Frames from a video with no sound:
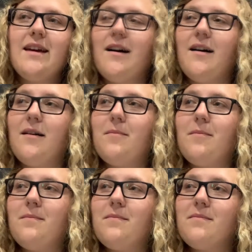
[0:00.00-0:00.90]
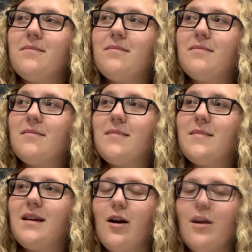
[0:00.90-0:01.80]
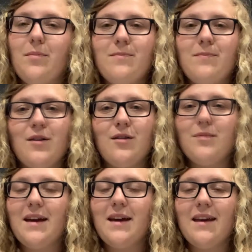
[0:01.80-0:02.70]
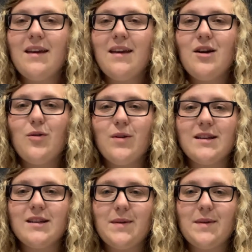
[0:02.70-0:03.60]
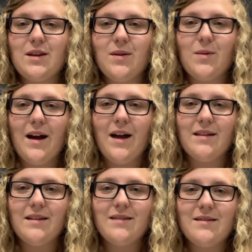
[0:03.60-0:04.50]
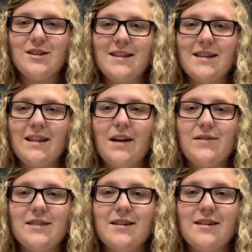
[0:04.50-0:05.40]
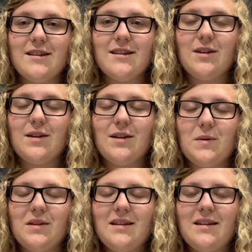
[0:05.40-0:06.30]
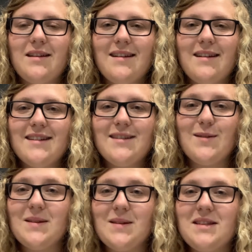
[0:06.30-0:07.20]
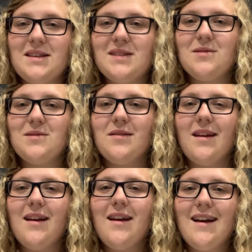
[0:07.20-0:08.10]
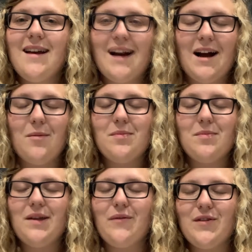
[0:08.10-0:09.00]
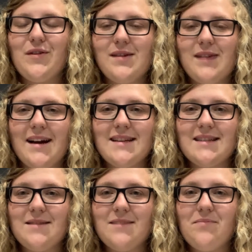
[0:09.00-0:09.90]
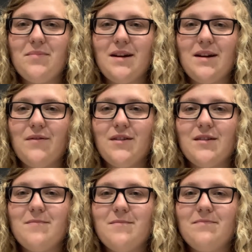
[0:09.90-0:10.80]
I hope that work has been going well and just that life is good in general. So I'll see you soon. I'll be praying for you guys and praying for